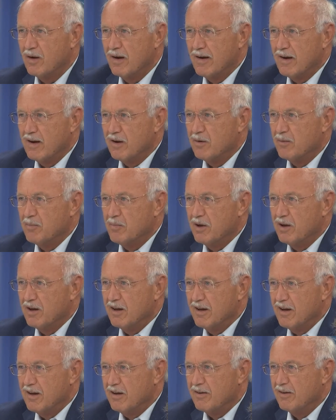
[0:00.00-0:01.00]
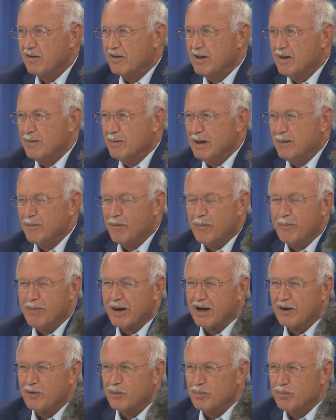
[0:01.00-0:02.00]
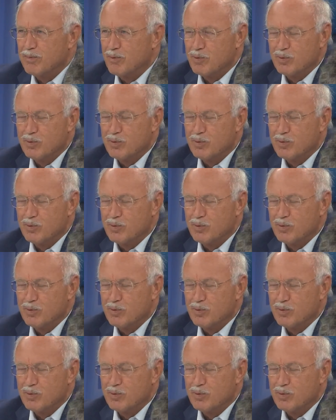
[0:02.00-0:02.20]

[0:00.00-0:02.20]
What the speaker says: the patient about my assistant.